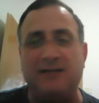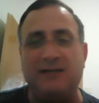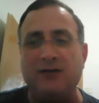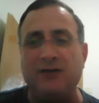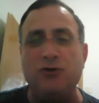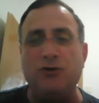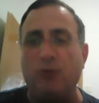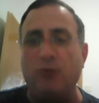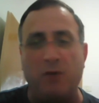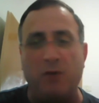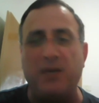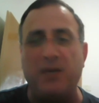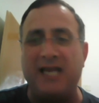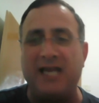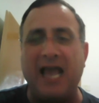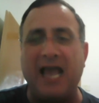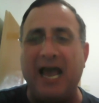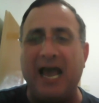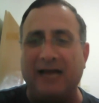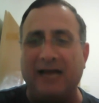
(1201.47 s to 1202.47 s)
when we can
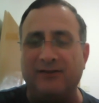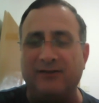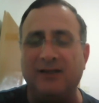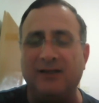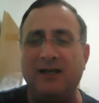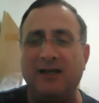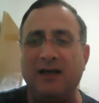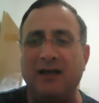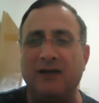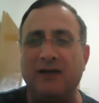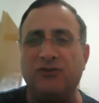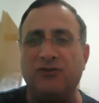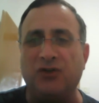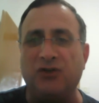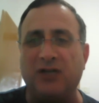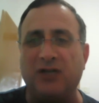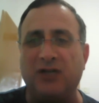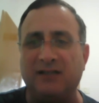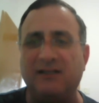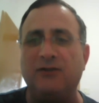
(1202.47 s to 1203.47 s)
to
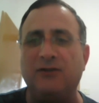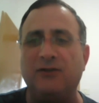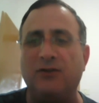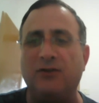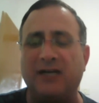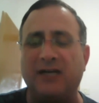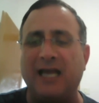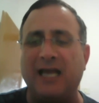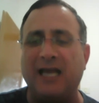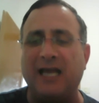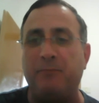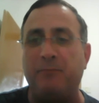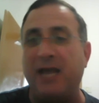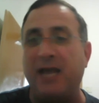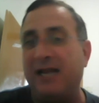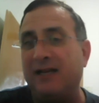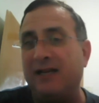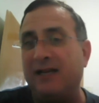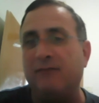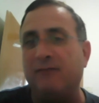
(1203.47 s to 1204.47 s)
continue the campaign
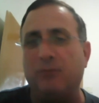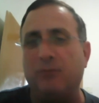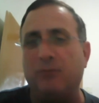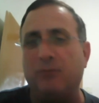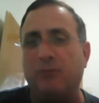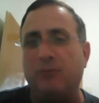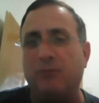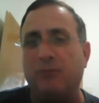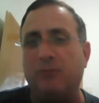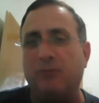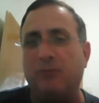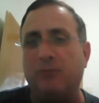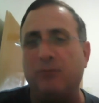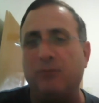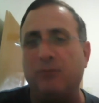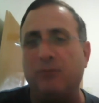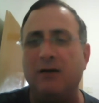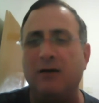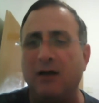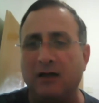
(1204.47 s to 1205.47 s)
with our
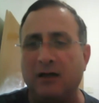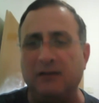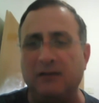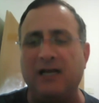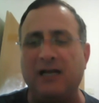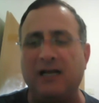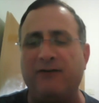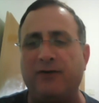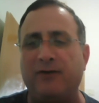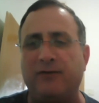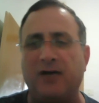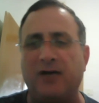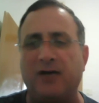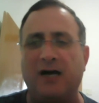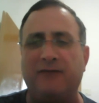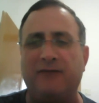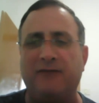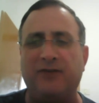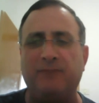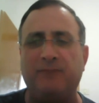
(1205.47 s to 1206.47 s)
level of
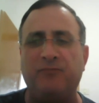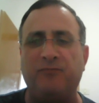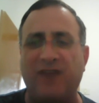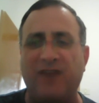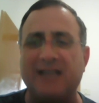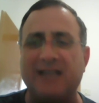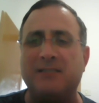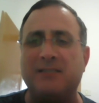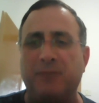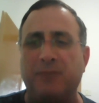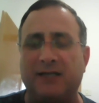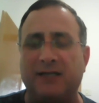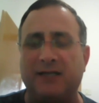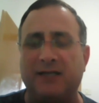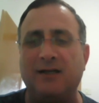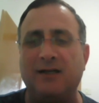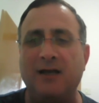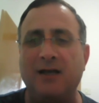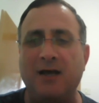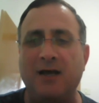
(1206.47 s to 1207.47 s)
investment,
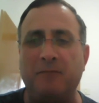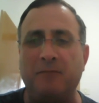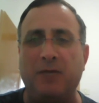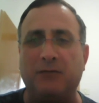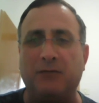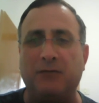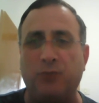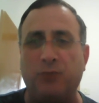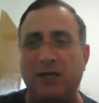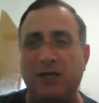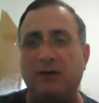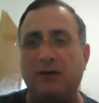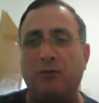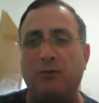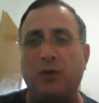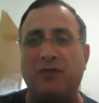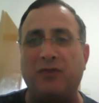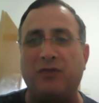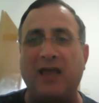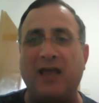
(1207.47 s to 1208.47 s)
but with the
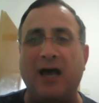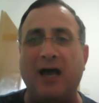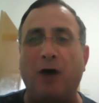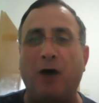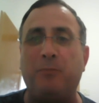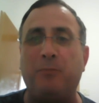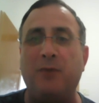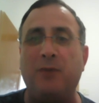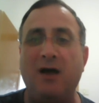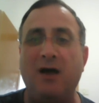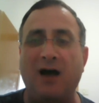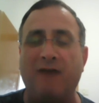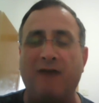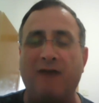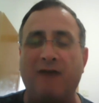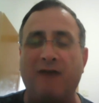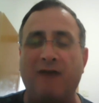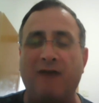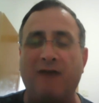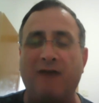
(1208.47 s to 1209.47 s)
help of the
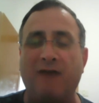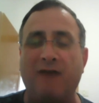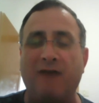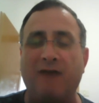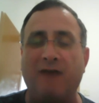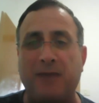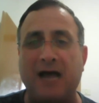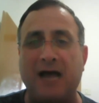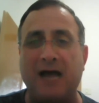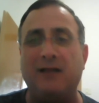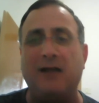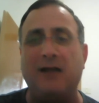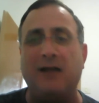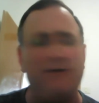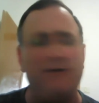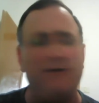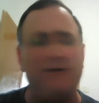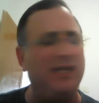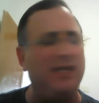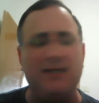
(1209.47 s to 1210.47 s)

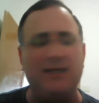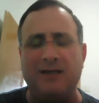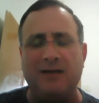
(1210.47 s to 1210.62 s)
municipality